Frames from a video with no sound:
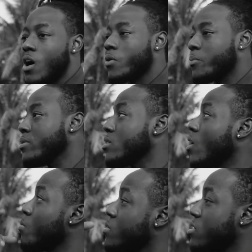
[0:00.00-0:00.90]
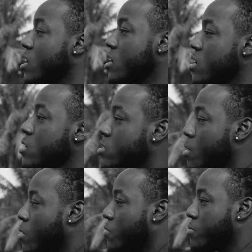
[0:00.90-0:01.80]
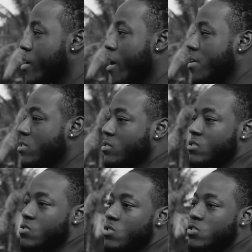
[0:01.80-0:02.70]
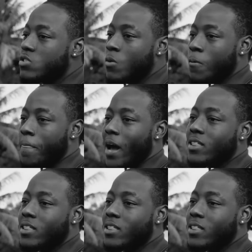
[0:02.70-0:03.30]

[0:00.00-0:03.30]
R I P the homies ain't here, some of them, you know, so I